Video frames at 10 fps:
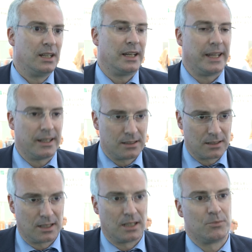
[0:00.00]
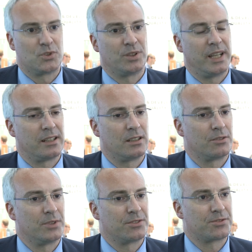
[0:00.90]
and um,
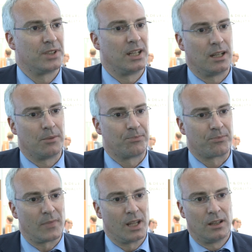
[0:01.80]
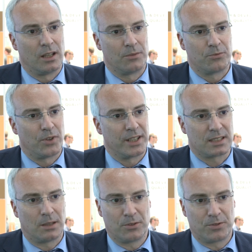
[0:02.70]
together with, um, um, for
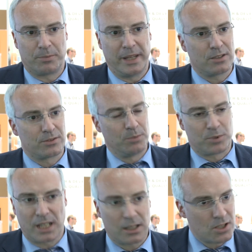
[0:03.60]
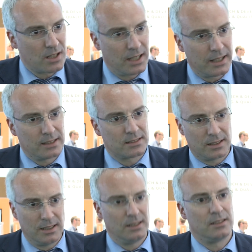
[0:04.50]
example, for bakery production lines,
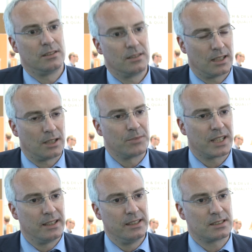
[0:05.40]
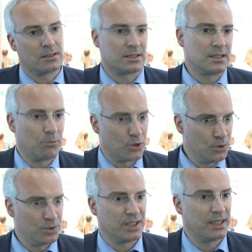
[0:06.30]
an ideal case because they're
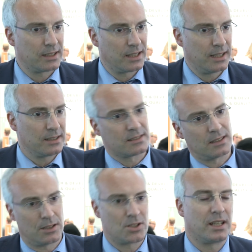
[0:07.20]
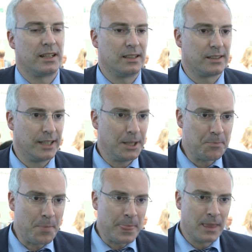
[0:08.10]
producing at night, the sun is shining a day,
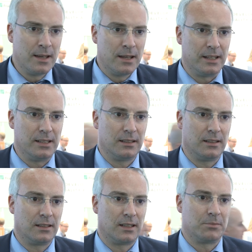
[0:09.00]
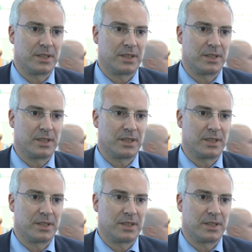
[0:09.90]
ideal